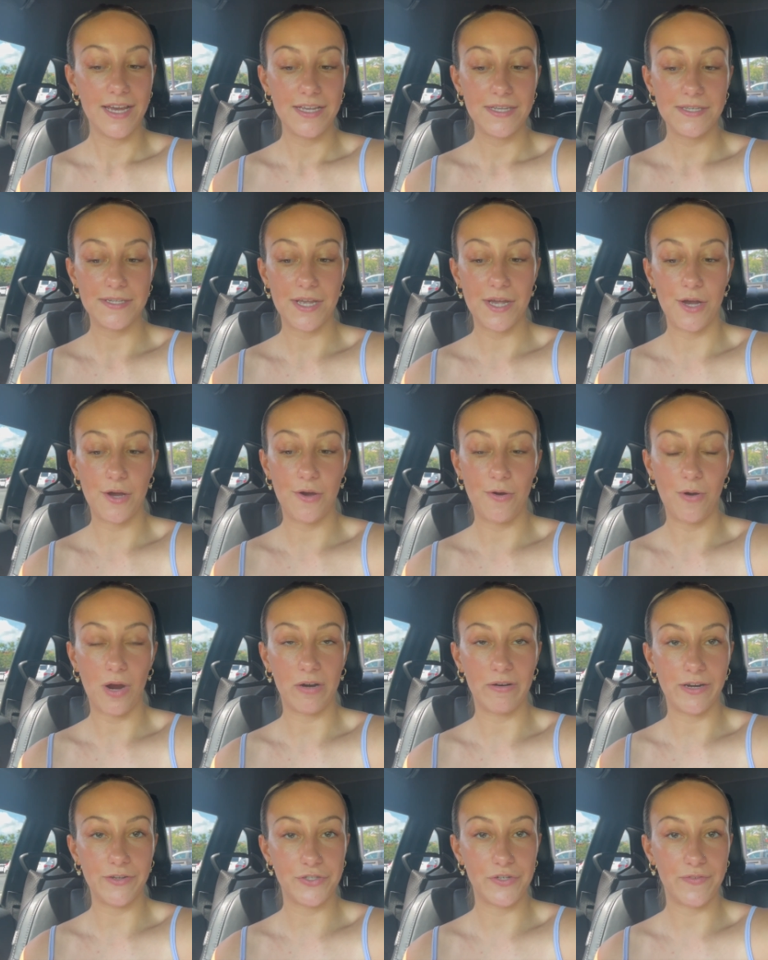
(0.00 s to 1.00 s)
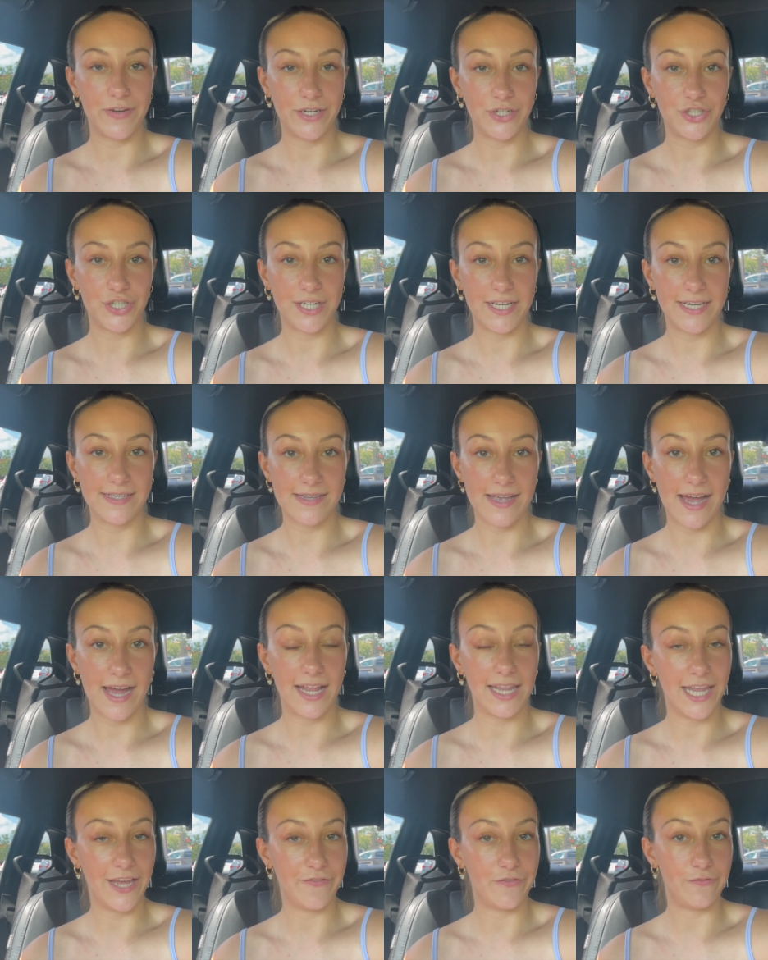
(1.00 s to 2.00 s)
so our reservation is at
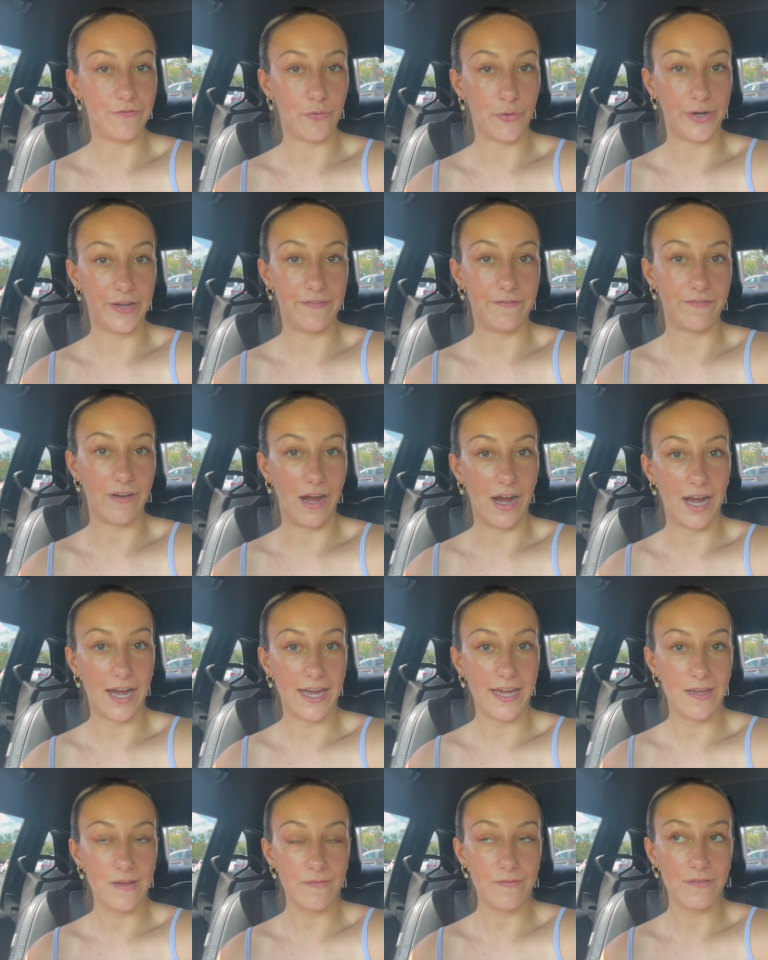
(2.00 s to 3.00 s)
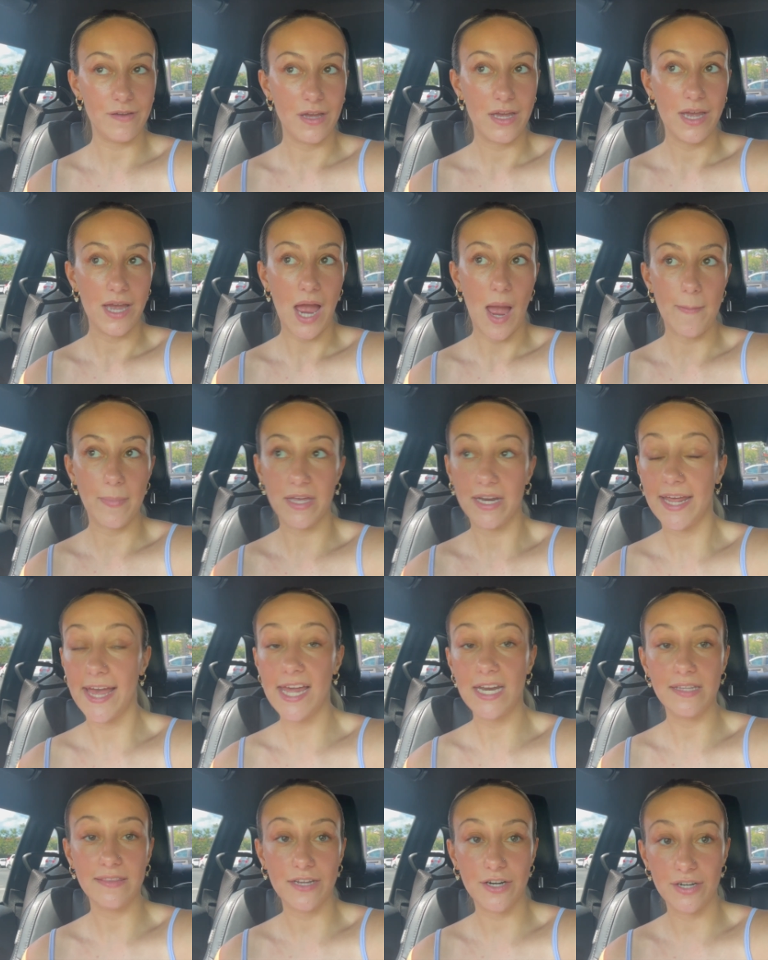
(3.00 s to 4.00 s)
11.45. I'm gonna head
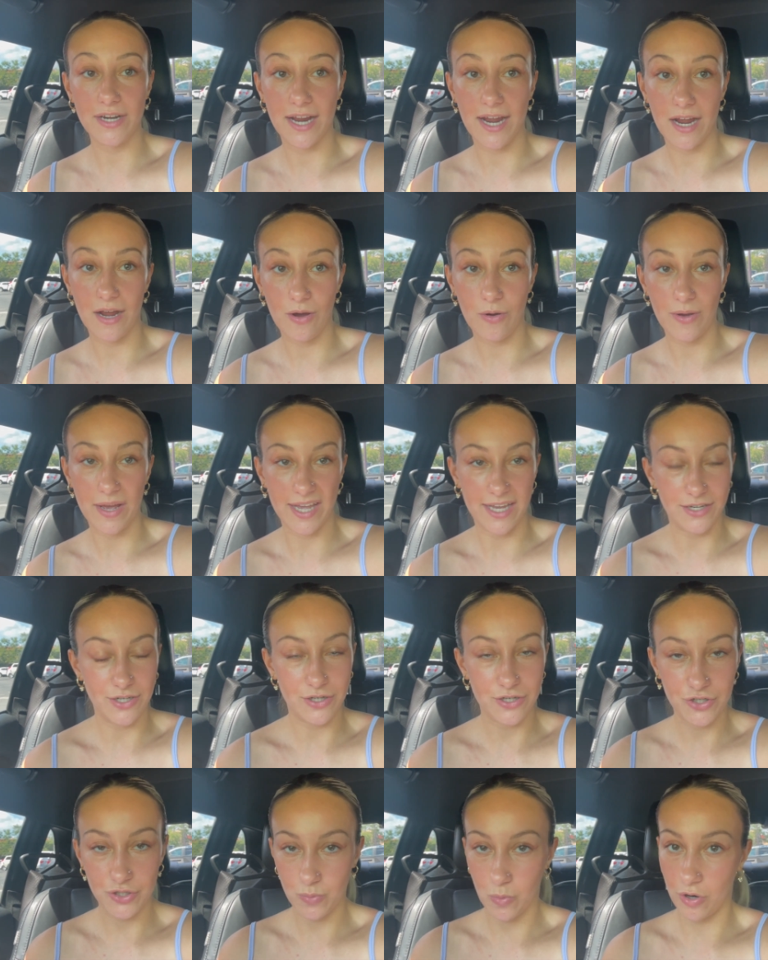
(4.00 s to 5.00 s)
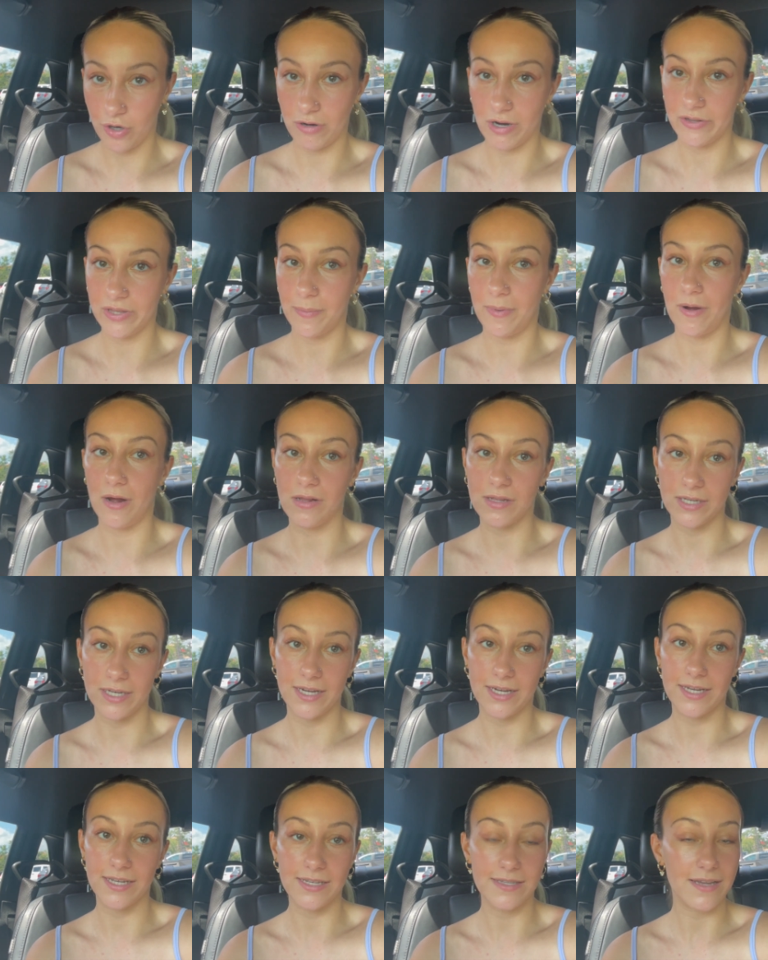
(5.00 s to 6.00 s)
in there now and just walk around the Poly
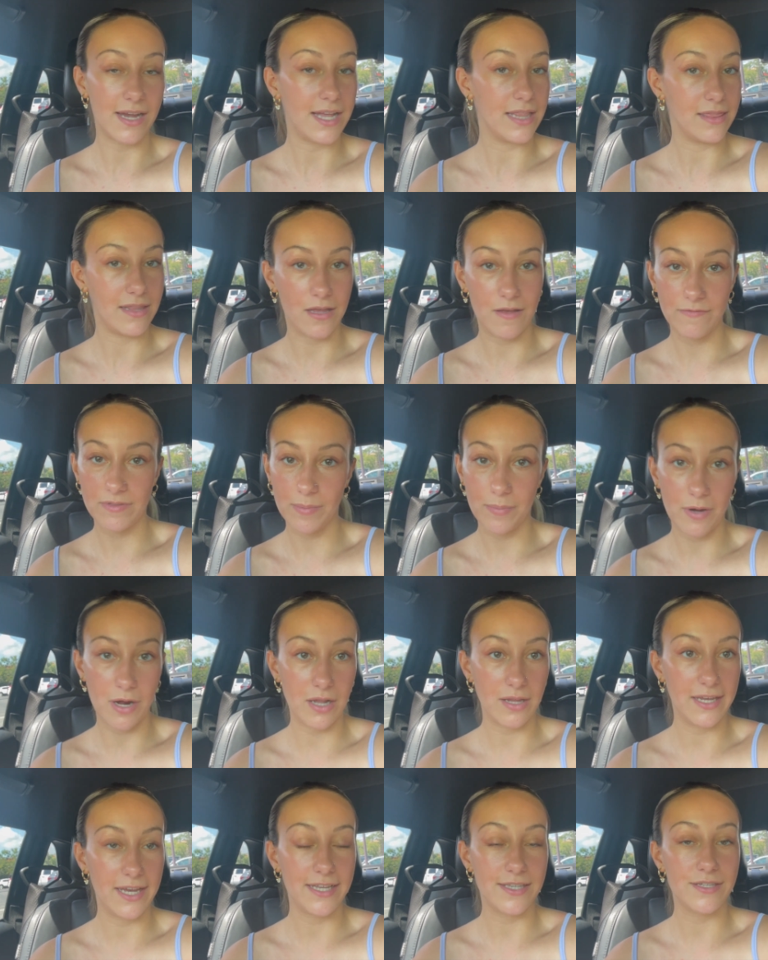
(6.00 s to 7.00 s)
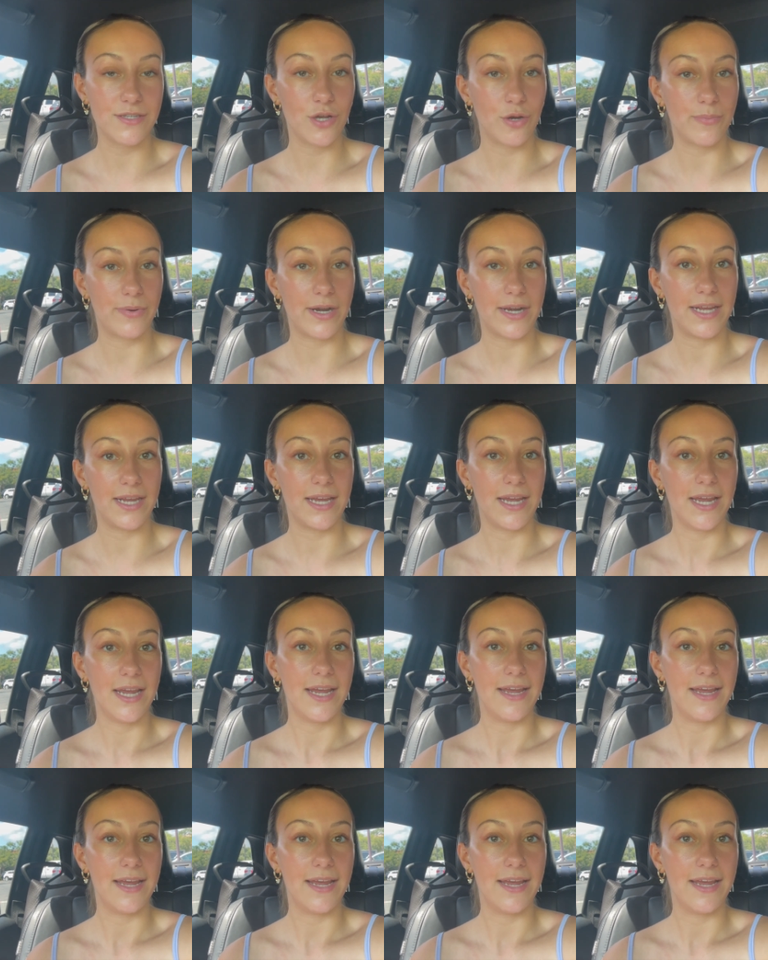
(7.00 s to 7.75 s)
because I love the Poly, it's so pretty.